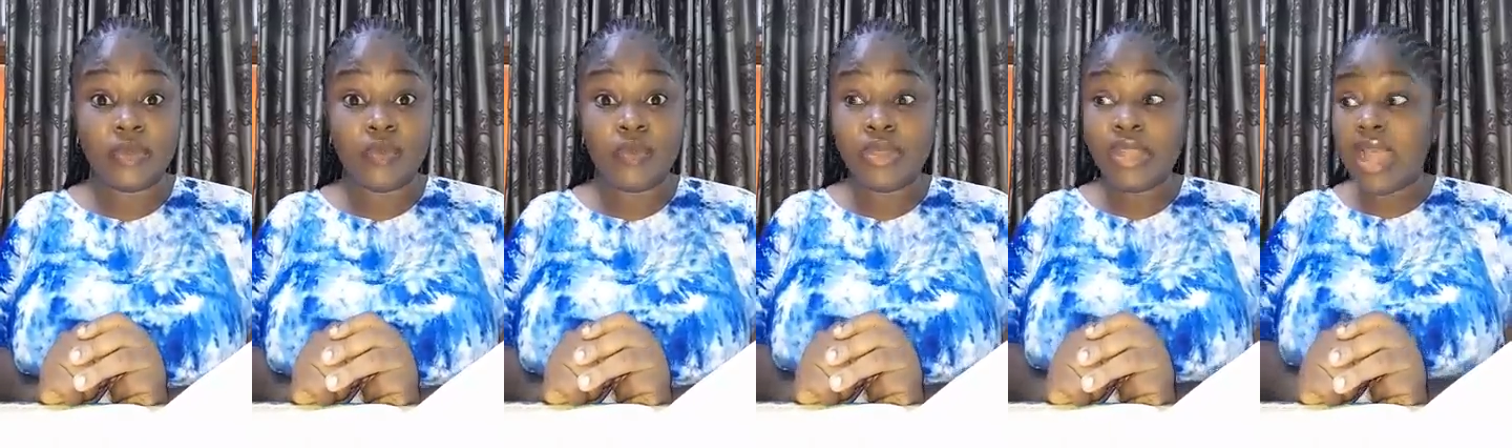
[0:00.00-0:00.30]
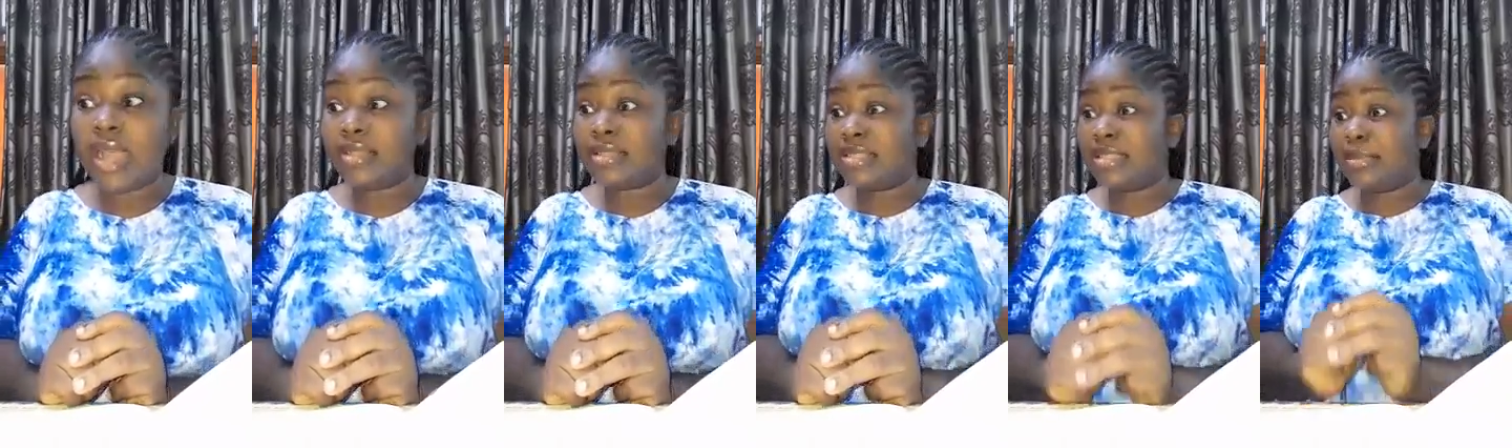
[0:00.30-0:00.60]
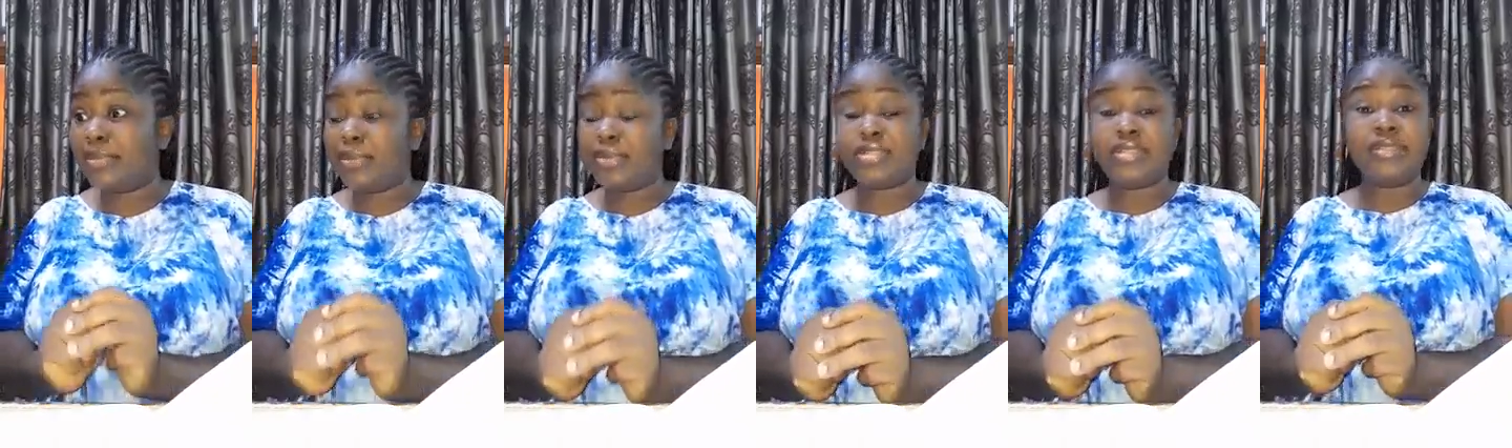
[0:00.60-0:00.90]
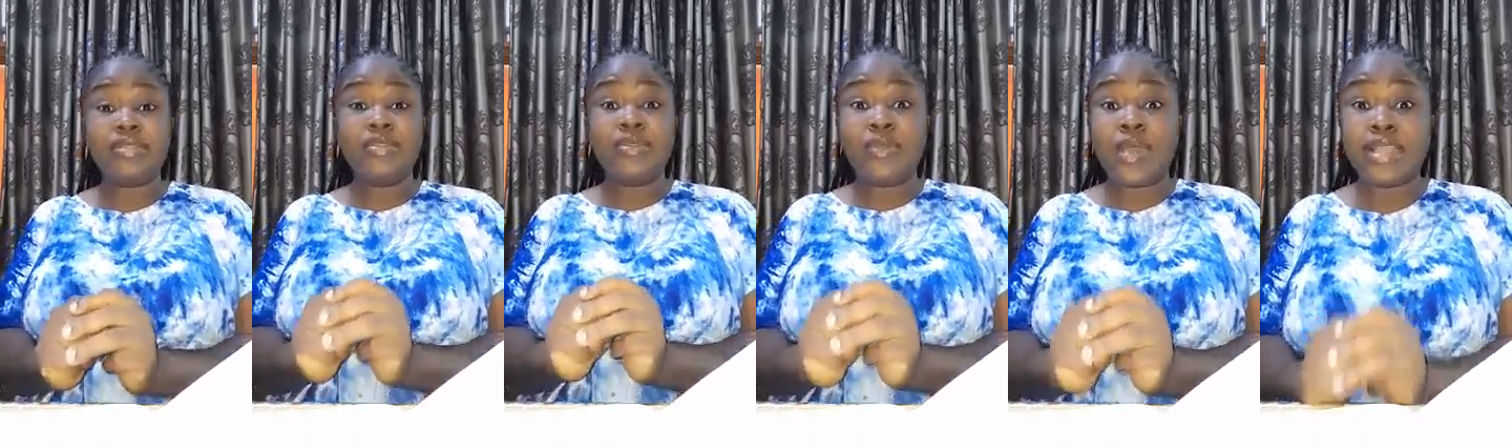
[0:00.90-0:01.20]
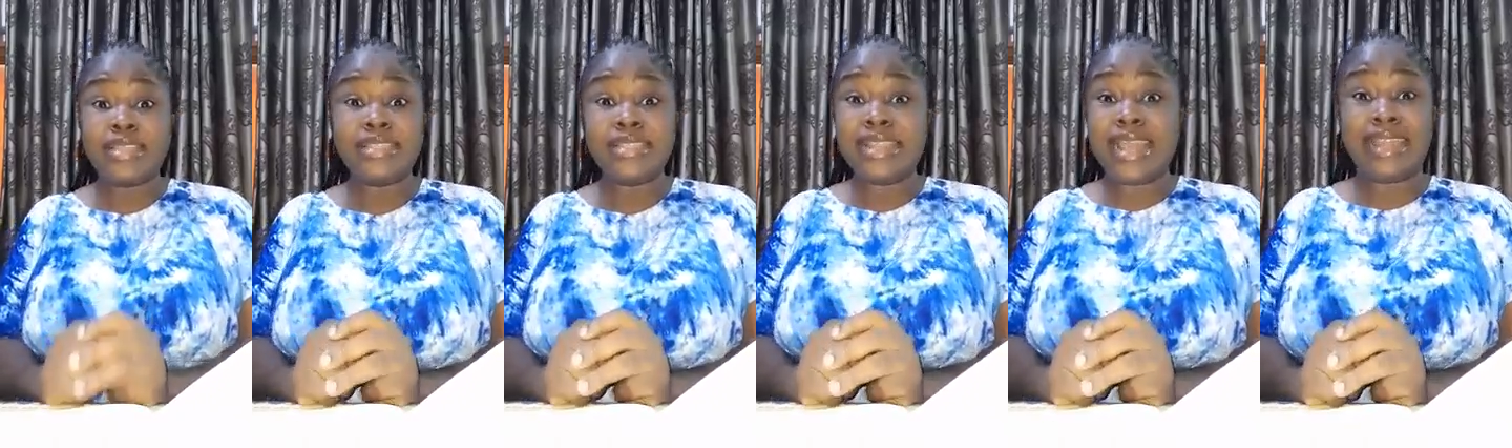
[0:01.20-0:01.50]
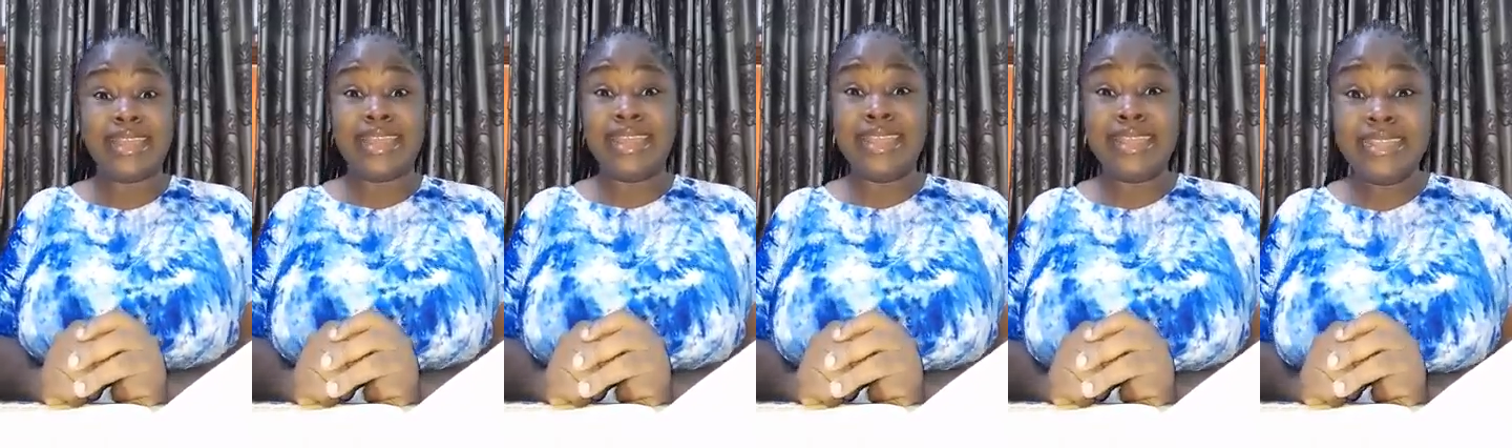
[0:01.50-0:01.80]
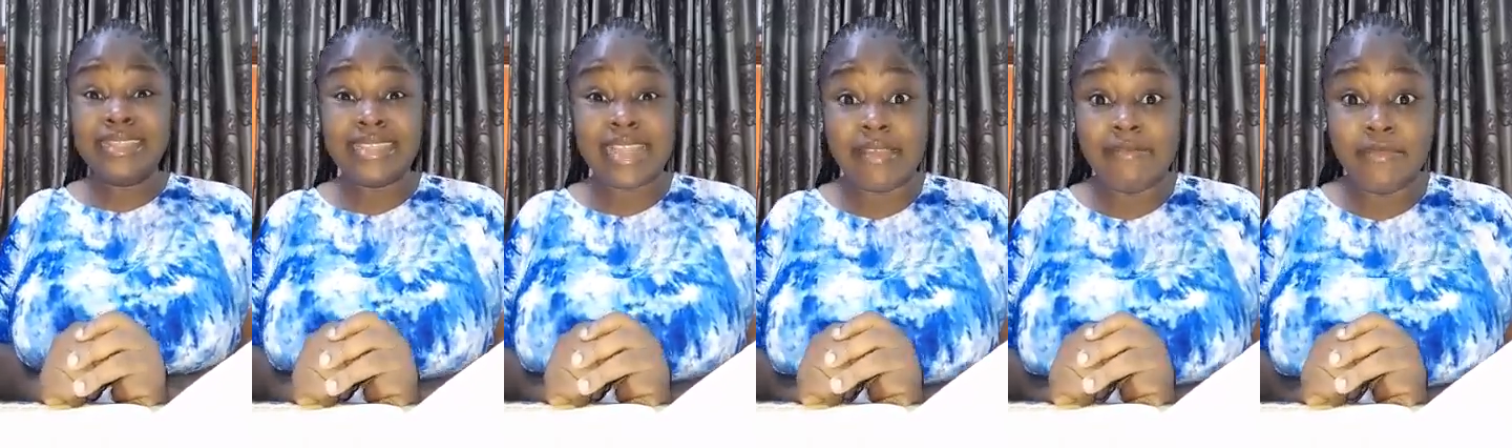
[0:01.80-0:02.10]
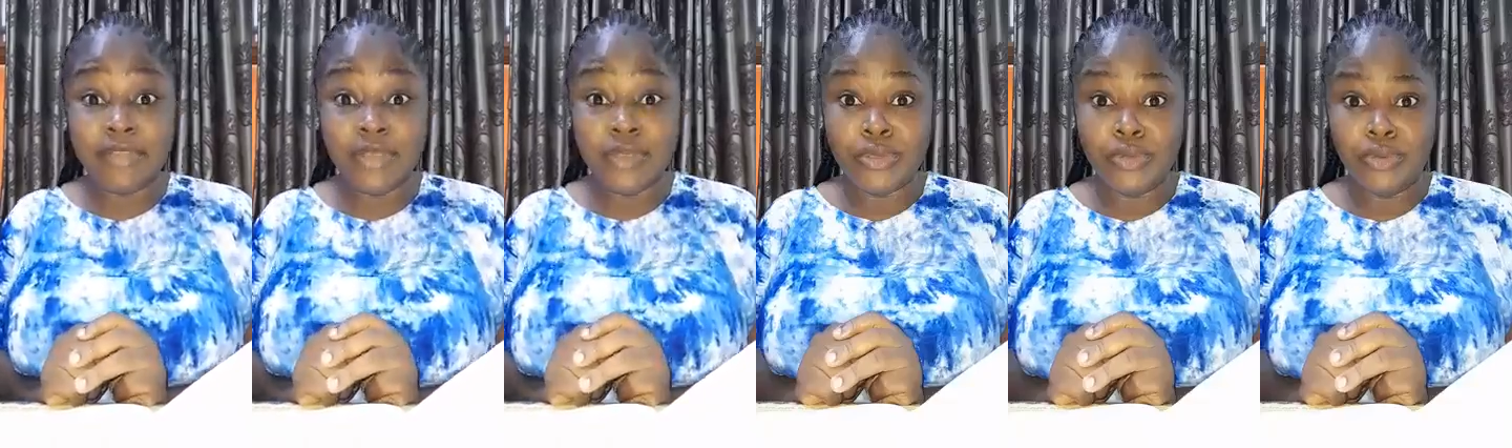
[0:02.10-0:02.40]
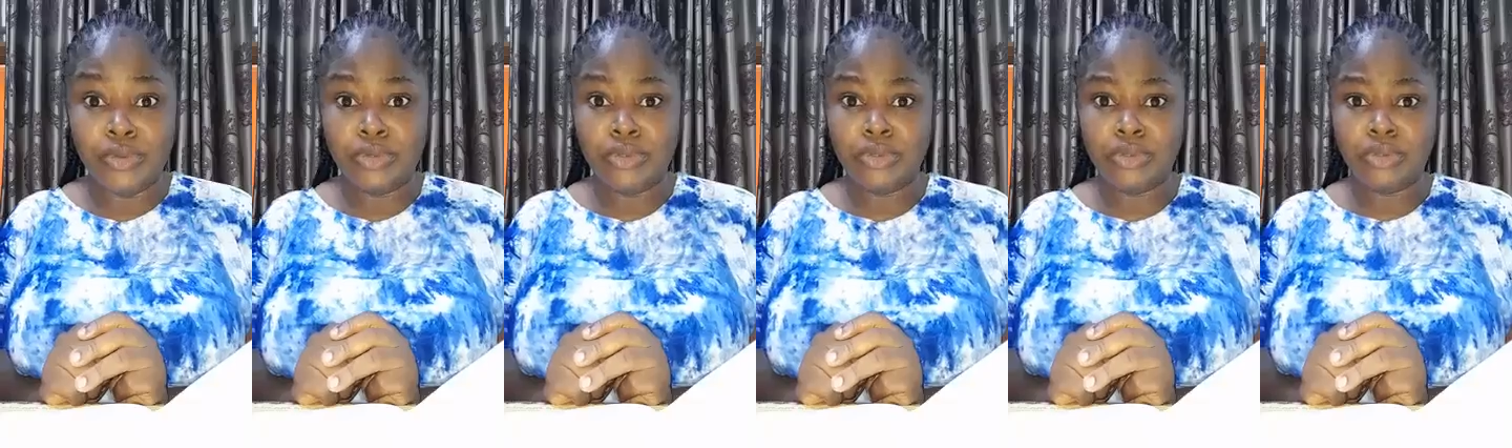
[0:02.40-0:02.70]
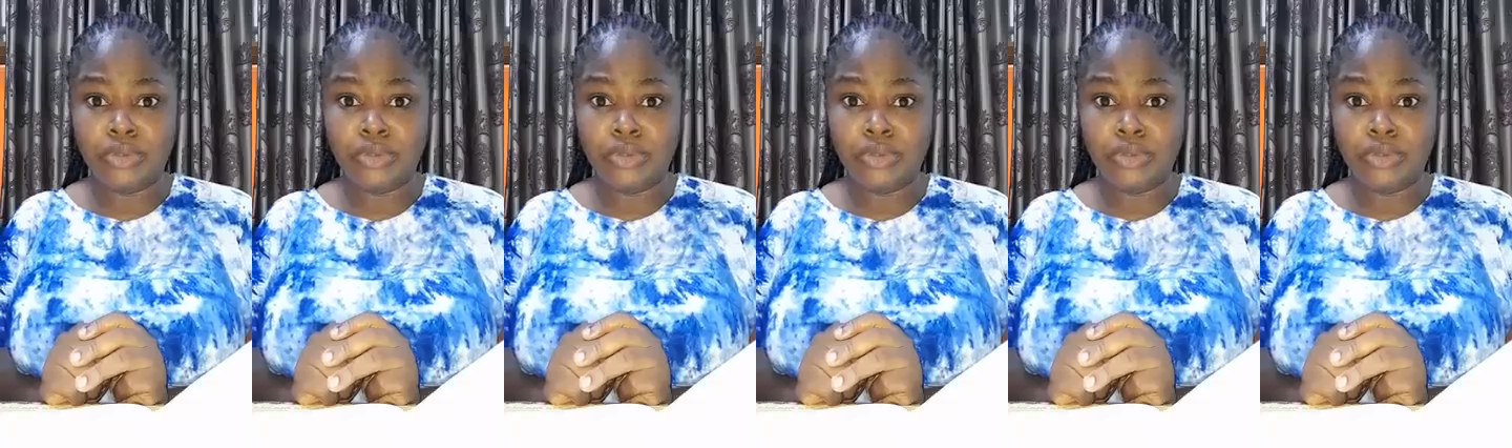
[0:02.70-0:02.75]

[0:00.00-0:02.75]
without the person granting an interview?